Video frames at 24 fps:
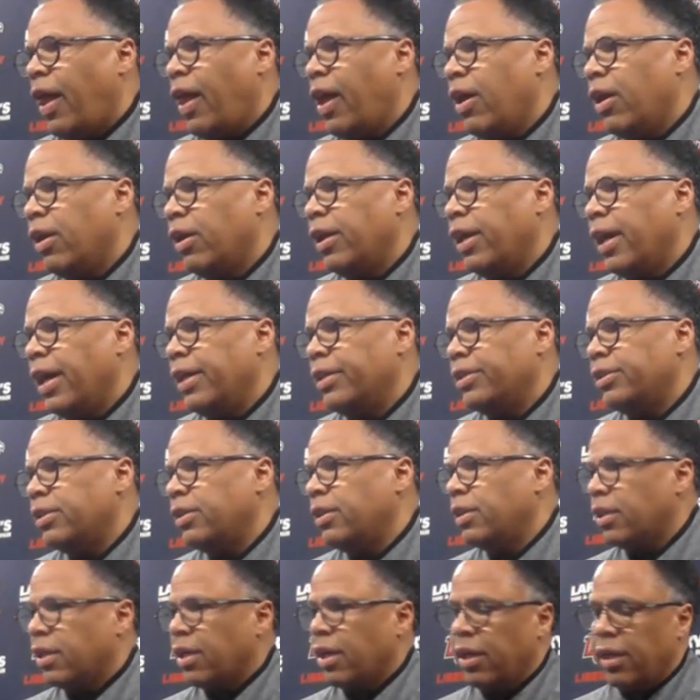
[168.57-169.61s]
Our guys,
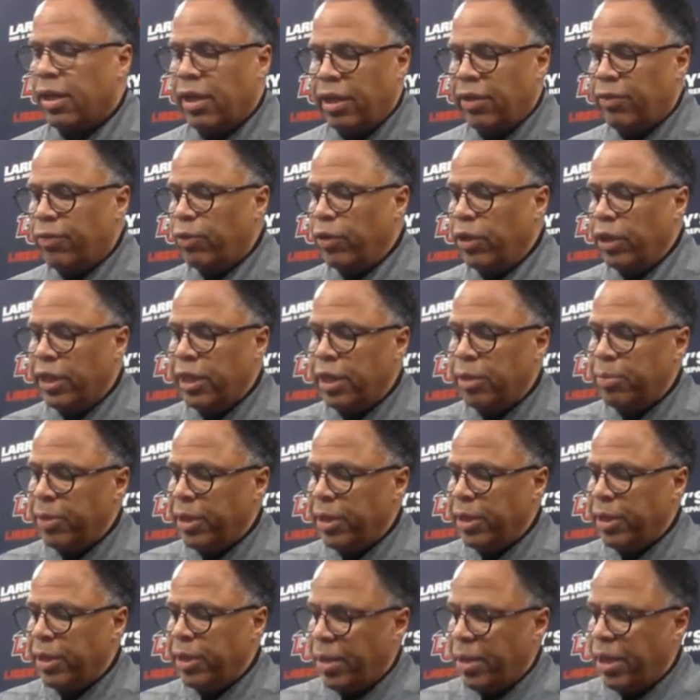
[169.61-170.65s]
look, if we keep
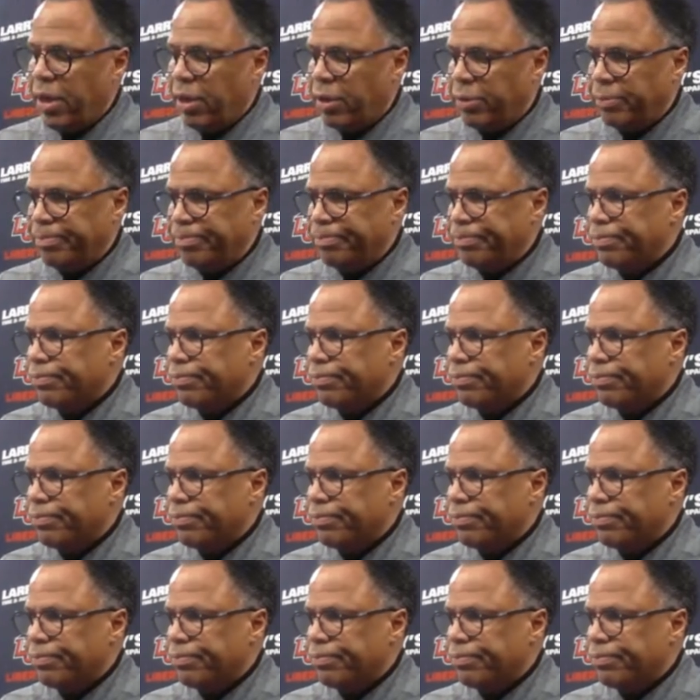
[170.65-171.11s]
getting better